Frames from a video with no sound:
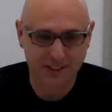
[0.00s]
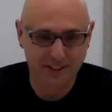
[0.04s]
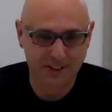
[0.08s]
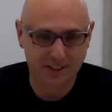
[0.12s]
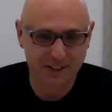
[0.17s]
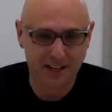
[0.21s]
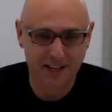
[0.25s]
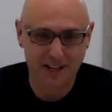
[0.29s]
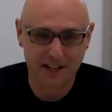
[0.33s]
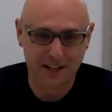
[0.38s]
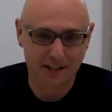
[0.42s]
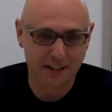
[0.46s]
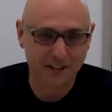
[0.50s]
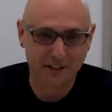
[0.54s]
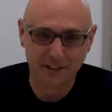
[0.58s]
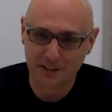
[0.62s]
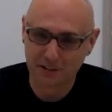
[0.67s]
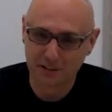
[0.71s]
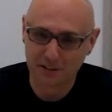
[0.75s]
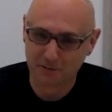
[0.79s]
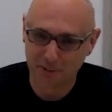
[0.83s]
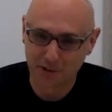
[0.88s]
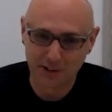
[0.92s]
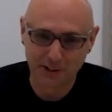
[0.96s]
That's exciting.
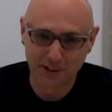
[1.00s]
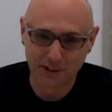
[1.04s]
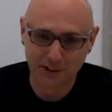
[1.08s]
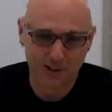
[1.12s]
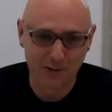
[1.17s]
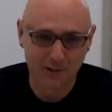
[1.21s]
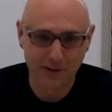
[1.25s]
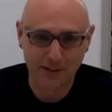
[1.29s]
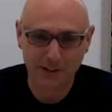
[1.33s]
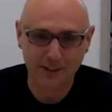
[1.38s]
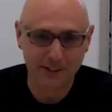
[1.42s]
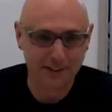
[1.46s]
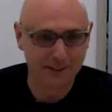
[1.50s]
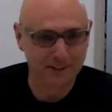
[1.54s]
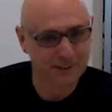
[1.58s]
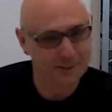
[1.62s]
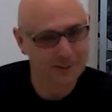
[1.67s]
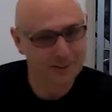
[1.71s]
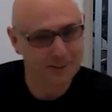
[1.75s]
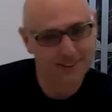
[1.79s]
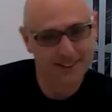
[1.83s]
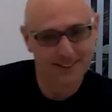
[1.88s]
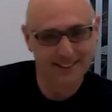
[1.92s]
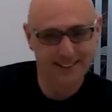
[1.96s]
It's a very daring thing
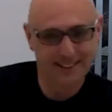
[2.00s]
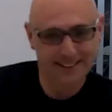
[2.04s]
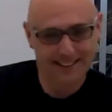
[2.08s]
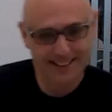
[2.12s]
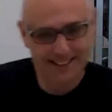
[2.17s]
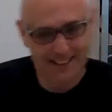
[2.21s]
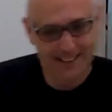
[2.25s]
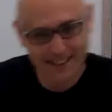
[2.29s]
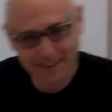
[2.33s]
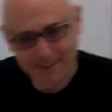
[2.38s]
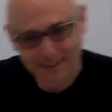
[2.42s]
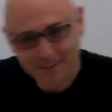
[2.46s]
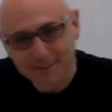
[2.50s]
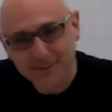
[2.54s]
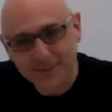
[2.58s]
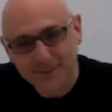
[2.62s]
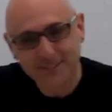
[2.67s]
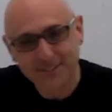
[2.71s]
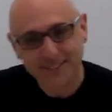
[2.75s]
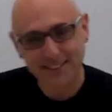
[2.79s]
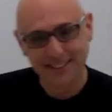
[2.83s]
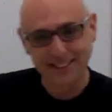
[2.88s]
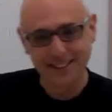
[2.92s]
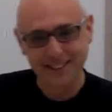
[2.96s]
to do,
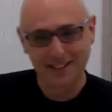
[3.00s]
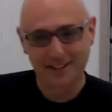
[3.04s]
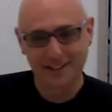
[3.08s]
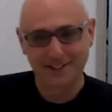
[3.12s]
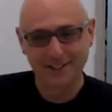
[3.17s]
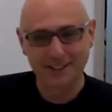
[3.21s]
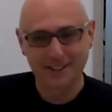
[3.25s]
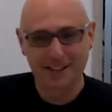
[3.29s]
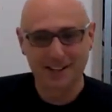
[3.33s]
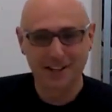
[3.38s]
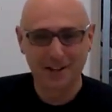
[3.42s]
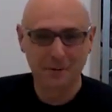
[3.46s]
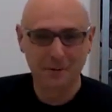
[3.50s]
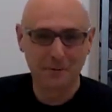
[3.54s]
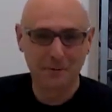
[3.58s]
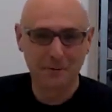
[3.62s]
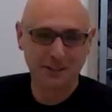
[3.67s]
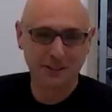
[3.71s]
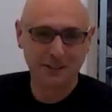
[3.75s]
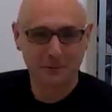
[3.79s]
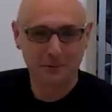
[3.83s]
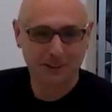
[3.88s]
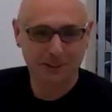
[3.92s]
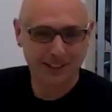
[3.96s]
starting
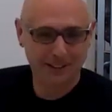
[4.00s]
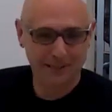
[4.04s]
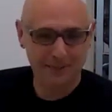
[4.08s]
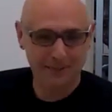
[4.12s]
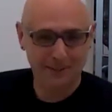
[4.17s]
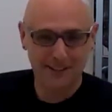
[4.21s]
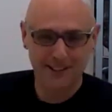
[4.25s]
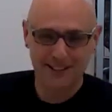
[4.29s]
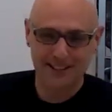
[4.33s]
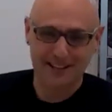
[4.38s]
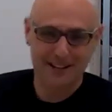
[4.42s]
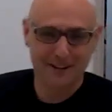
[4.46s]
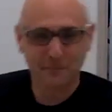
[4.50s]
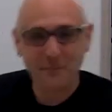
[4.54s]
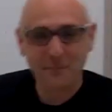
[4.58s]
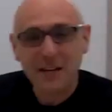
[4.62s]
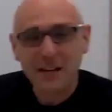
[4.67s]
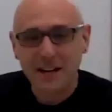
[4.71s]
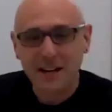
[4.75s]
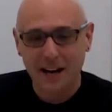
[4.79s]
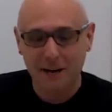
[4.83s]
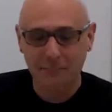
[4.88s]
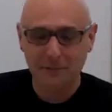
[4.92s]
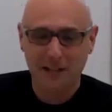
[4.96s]
with someone like me.
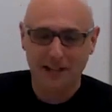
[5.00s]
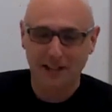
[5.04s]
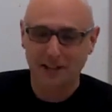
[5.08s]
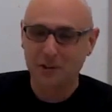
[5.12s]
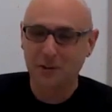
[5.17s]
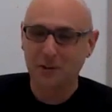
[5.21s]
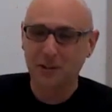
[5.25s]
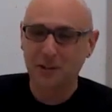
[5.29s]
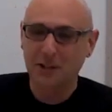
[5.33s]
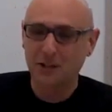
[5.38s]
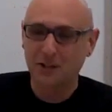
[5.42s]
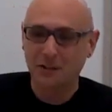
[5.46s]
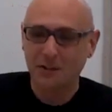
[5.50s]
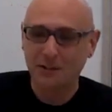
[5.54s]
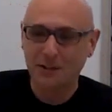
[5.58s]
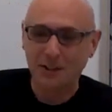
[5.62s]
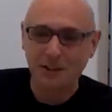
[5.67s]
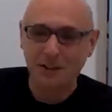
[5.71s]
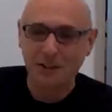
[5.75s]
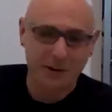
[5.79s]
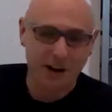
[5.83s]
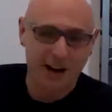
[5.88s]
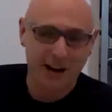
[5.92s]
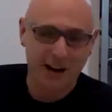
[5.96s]
I'm not a traditional
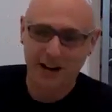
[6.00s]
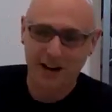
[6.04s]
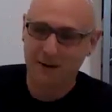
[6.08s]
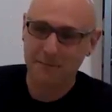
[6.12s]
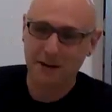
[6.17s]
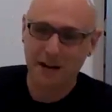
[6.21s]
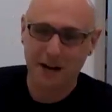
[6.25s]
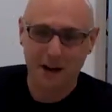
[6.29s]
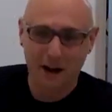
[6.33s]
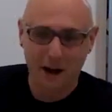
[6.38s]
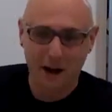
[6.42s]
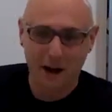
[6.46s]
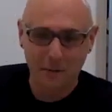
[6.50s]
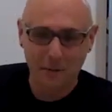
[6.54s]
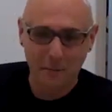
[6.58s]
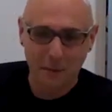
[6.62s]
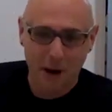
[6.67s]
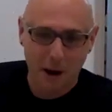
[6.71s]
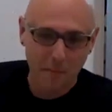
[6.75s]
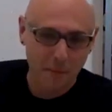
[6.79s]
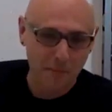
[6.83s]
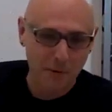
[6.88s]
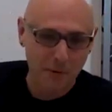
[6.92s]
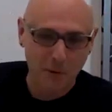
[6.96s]
Cisco guy.
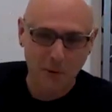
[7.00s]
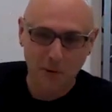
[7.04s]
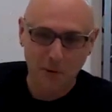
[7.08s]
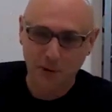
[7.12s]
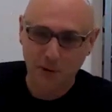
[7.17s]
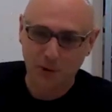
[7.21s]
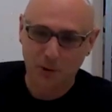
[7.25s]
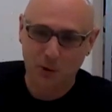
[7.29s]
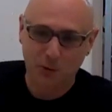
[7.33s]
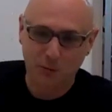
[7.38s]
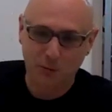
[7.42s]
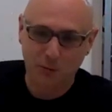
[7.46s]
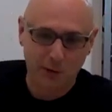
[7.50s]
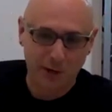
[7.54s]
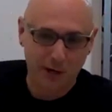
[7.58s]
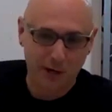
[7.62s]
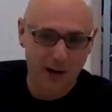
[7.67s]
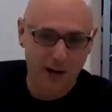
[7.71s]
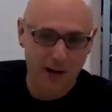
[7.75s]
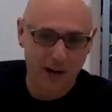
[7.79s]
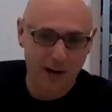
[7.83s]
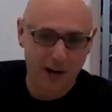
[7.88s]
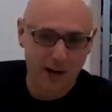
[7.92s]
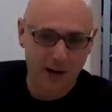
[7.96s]
I'm a pure software
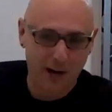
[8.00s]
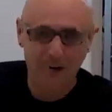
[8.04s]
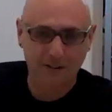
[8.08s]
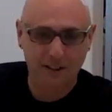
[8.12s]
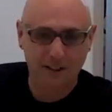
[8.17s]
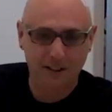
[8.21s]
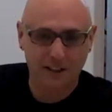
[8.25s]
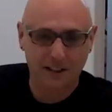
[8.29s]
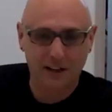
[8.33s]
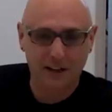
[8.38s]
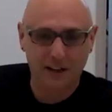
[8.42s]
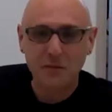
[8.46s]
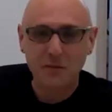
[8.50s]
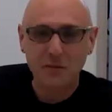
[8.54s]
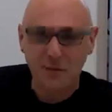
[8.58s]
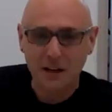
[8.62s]
guy, and